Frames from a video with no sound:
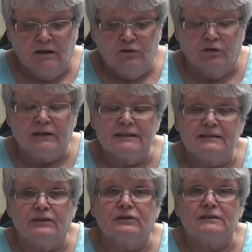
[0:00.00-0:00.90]
you're
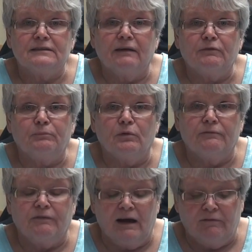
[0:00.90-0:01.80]
considered a
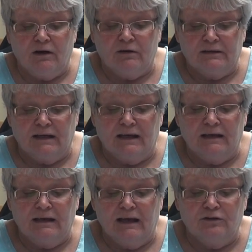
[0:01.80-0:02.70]
7.5 hour
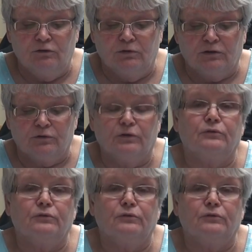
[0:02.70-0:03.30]
day and you would accrue